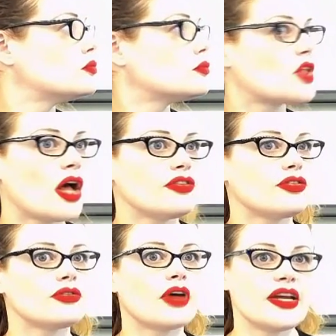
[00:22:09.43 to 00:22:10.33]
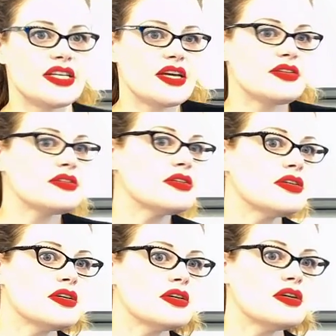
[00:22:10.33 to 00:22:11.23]
Thoughts? Ideas?
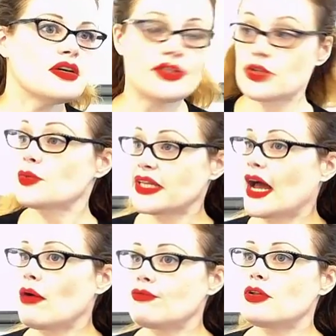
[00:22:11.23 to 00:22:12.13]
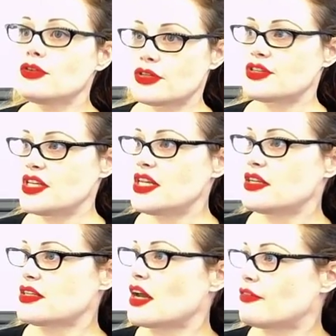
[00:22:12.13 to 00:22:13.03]
Is this really helpful to see the
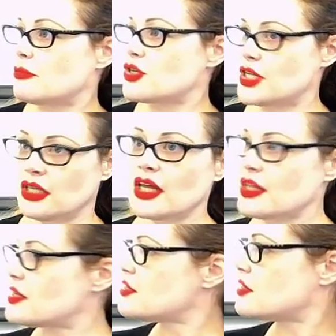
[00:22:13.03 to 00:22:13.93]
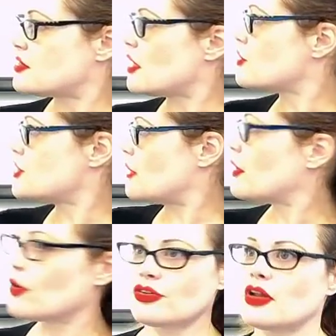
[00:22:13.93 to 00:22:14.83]
inside of the machine like this and to understand what
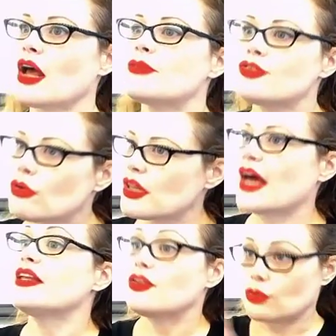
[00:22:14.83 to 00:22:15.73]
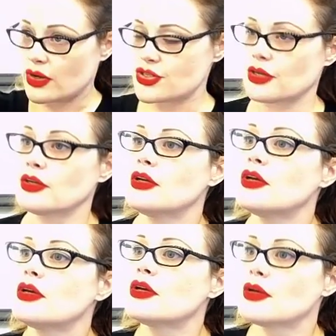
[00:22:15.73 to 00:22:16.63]
goes on? I'm so glad. Yes, question. Is
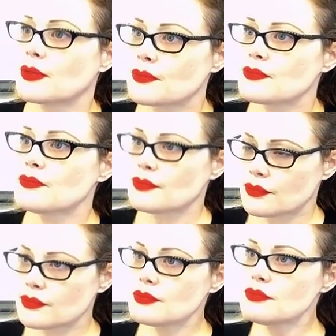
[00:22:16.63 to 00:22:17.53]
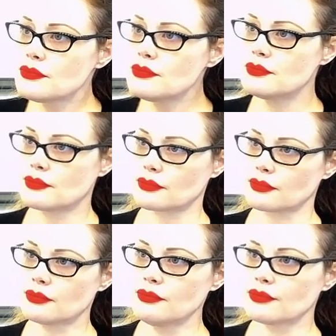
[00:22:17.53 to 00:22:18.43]
the iPhone the same
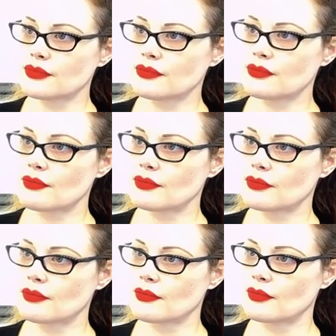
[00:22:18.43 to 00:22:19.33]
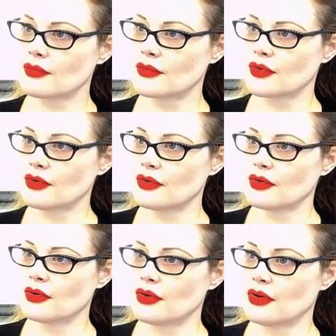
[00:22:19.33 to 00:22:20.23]
type of that it has the same
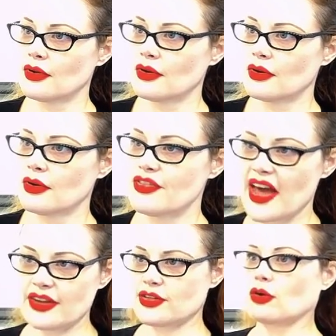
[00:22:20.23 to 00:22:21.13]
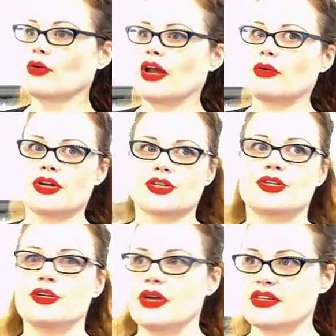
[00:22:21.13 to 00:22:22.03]
components? That is a great question
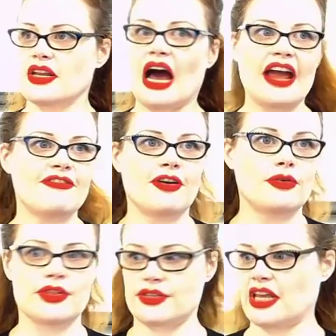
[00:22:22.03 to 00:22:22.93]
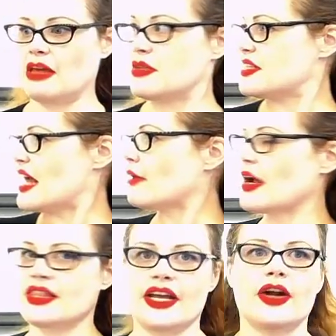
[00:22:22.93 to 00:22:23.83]
too. Is an iPhone the same as that
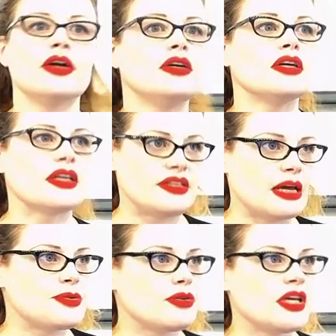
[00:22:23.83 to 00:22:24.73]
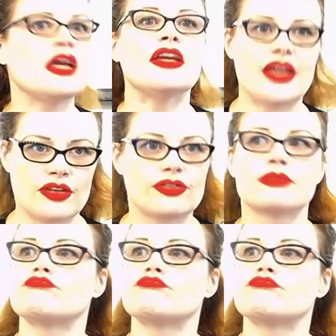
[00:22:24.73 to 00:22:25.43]
right there conceptually? Yes.